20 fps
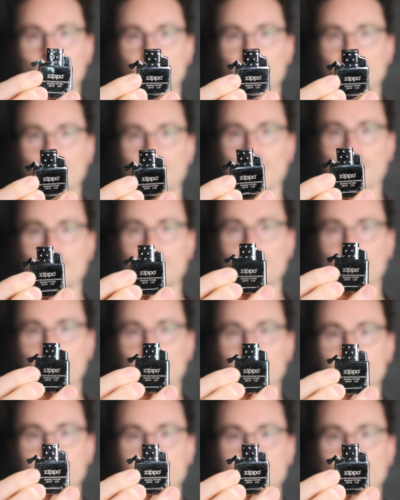Zippo
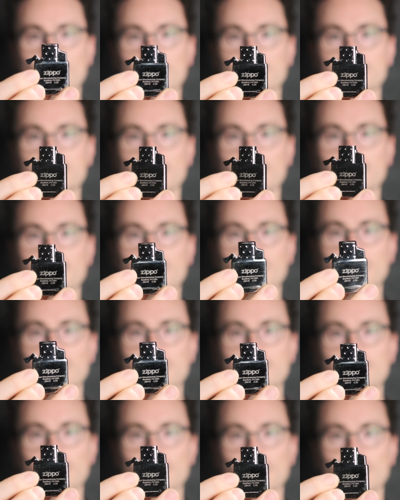product as well, so
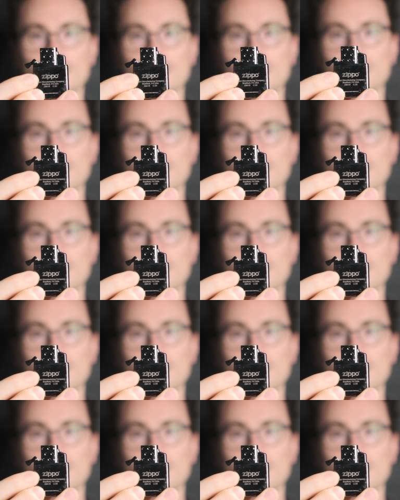it's a